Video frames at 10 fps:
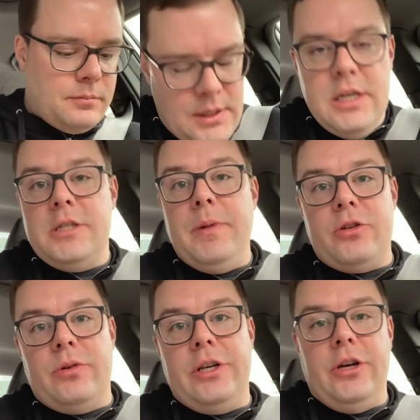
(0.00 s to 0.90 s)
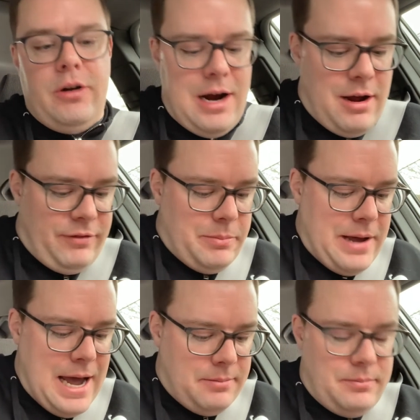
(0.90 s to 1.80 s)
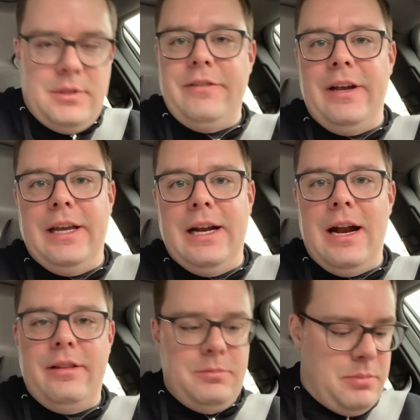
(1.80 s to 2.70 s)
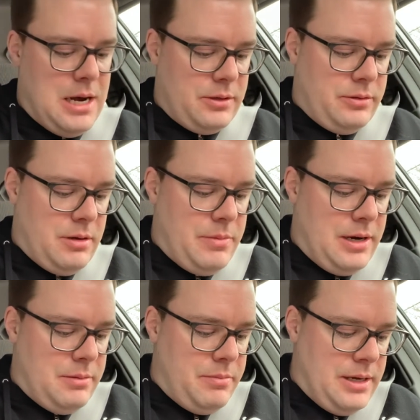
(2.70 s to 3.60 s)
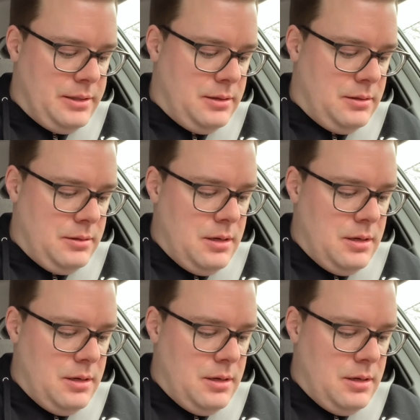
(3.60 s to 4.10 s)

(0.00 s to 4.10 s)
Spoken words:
Smells really good right off the bat. Let's see if I can get it out of this box without making a mess.